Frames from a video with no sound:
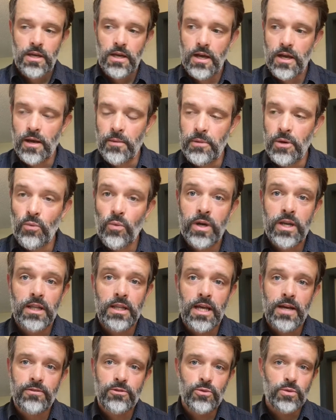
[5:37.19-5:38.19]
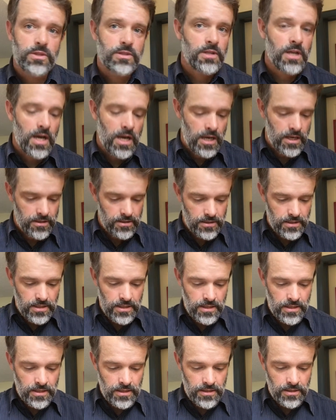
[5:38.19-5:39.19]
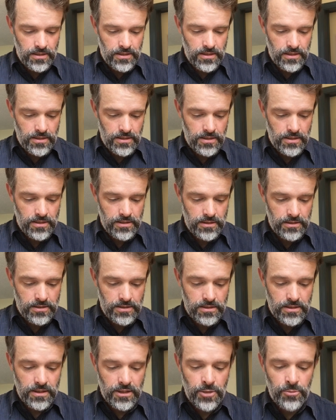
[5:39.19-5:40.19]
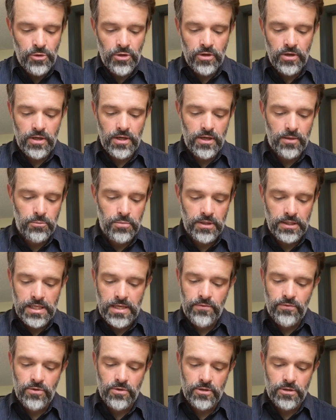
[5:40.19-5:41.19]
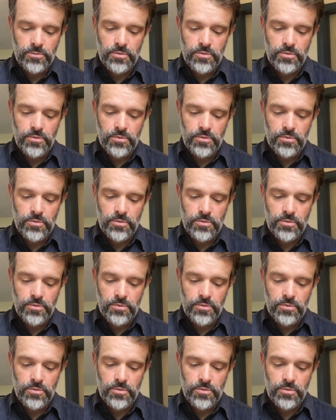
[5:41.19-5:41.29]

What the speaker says: And what he left was not just a community of believers,